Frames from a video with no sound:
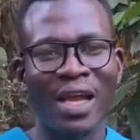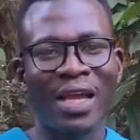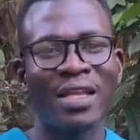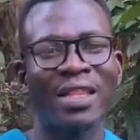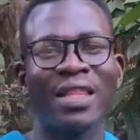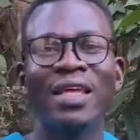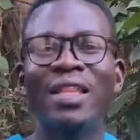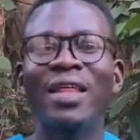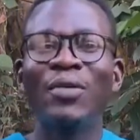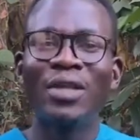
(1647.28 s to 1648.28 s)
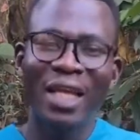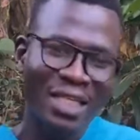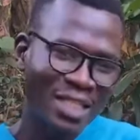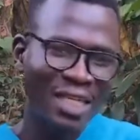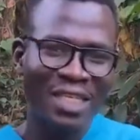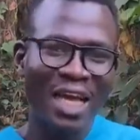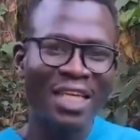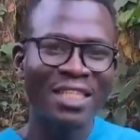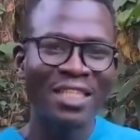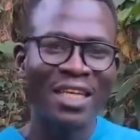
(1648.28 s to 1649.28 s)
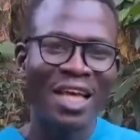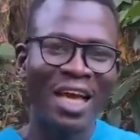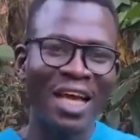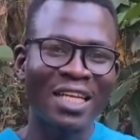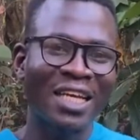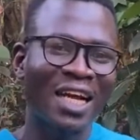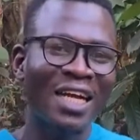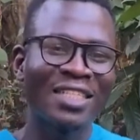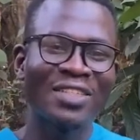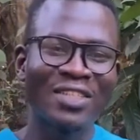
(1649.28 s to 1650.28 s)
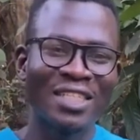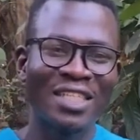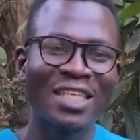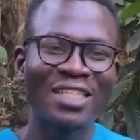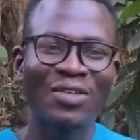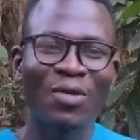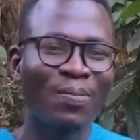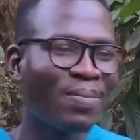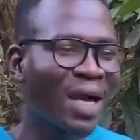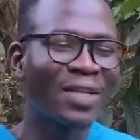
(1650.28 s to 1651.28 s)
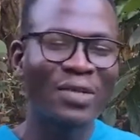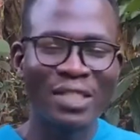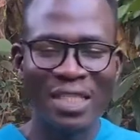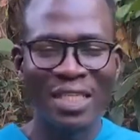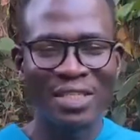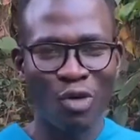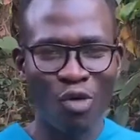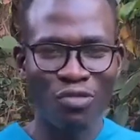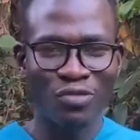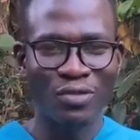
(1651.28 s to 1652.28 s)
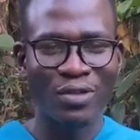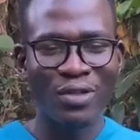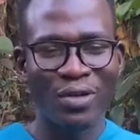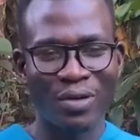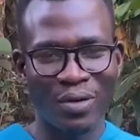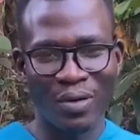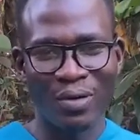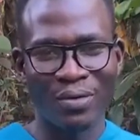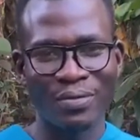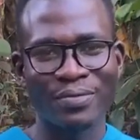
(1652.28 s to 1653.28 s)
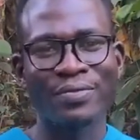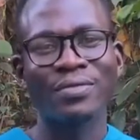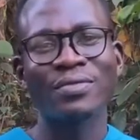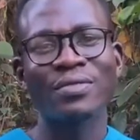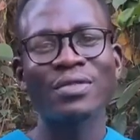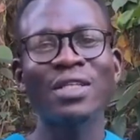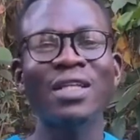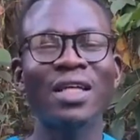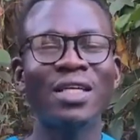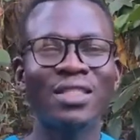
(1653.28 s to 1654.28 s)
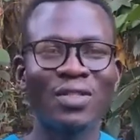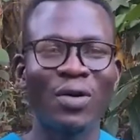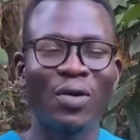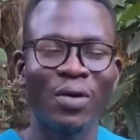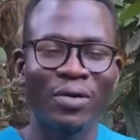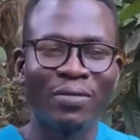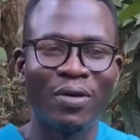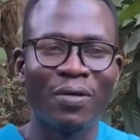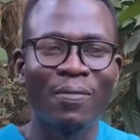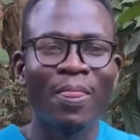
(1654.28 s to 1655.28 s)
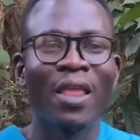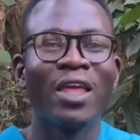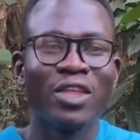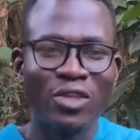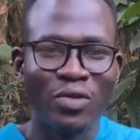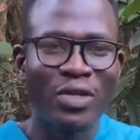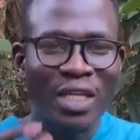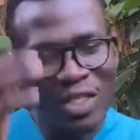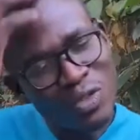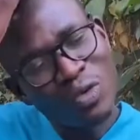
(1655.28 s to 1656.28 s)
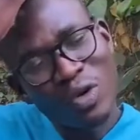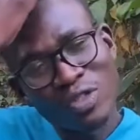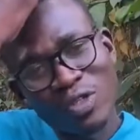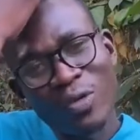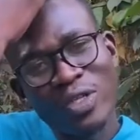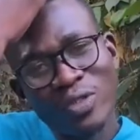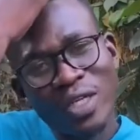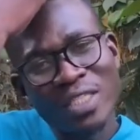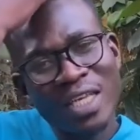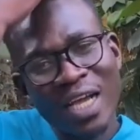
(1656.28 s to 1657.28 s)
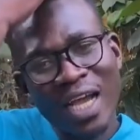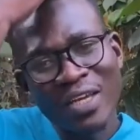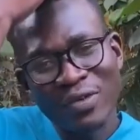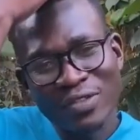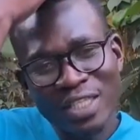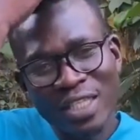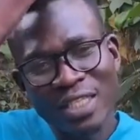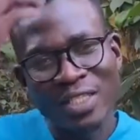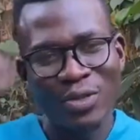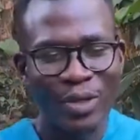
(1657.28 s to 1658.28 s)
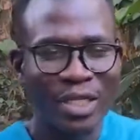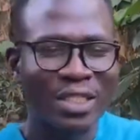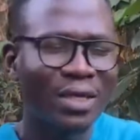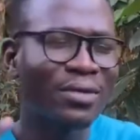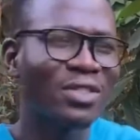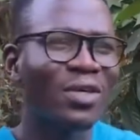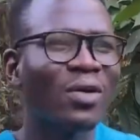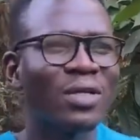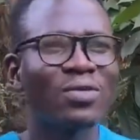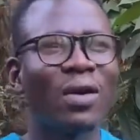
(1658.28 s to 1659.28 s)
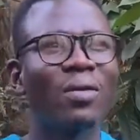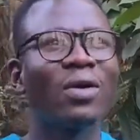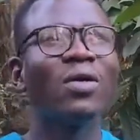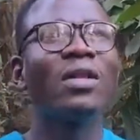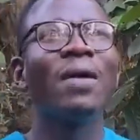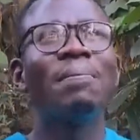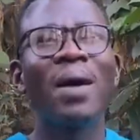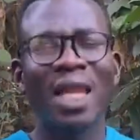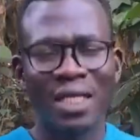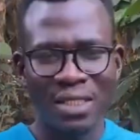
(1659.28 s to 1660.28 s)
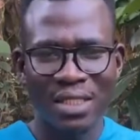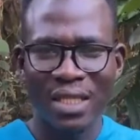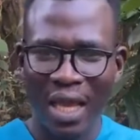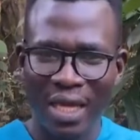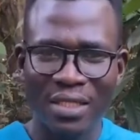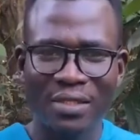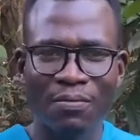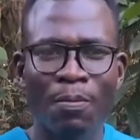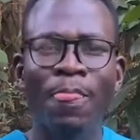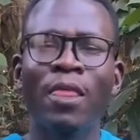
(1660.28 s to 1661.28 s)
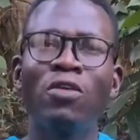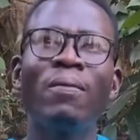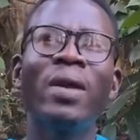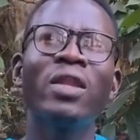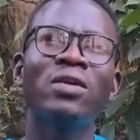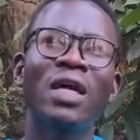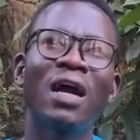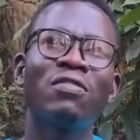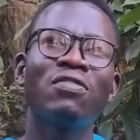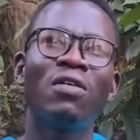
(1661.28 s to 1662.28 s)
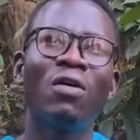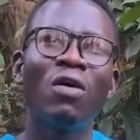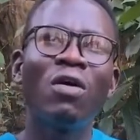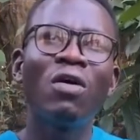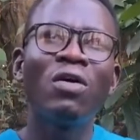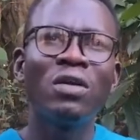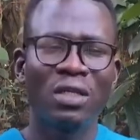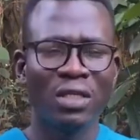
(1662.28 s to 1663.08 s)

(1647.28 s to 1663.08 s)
and think they will exercise and cut those things or burn those things off. Oh, that's so horrible. You need to also regulate the kind of things you eat. There is always what we call a balanced diet. You may not have all